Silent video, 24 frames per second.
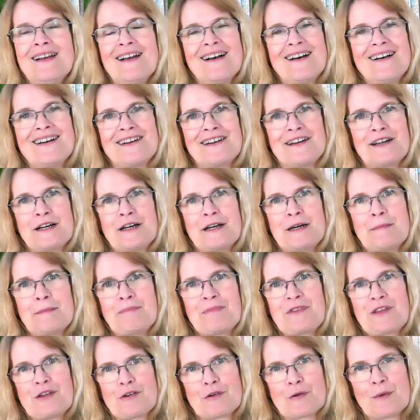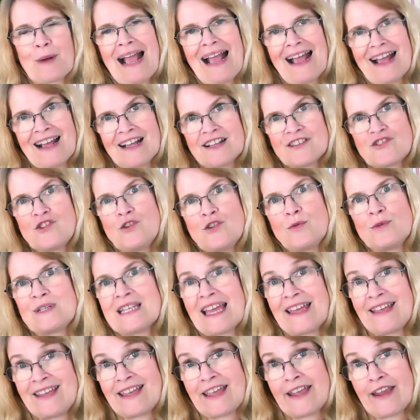you know, as you
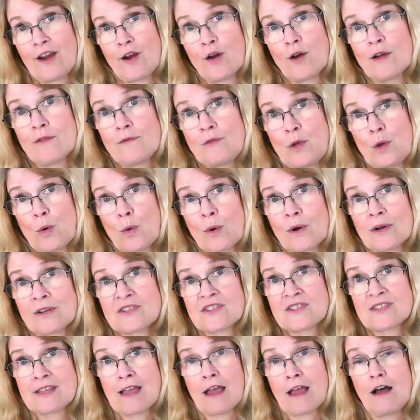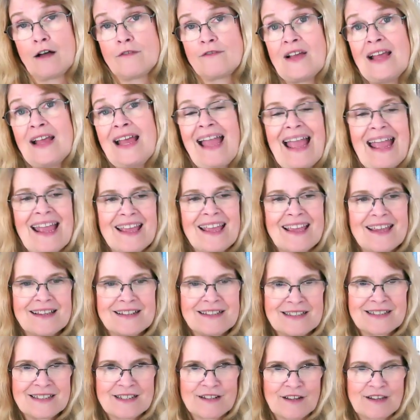take care of yourself and,